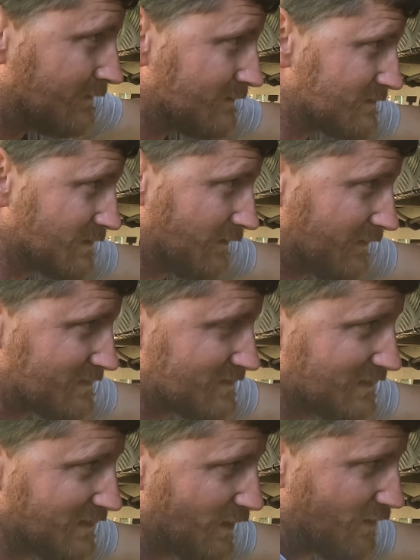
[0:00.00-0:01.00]
So let's
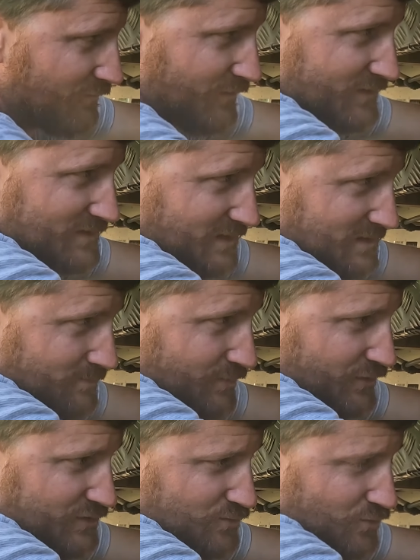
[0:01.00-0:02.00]
see. Hopefully this doesn't
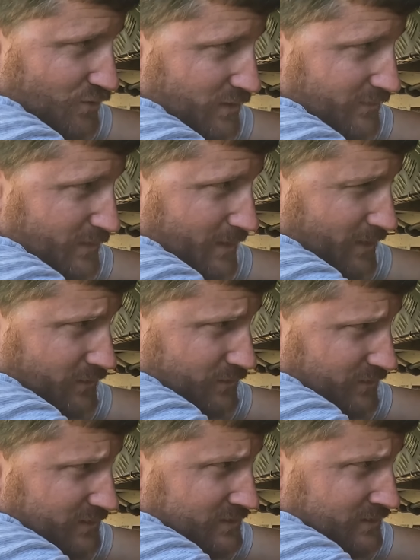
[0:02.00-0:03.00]
burst water everywhere when I do
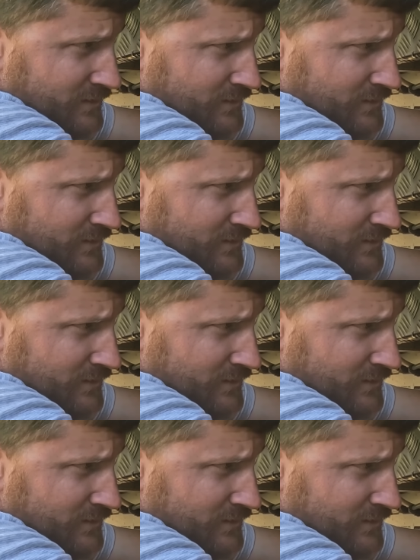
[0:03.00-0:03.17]
this.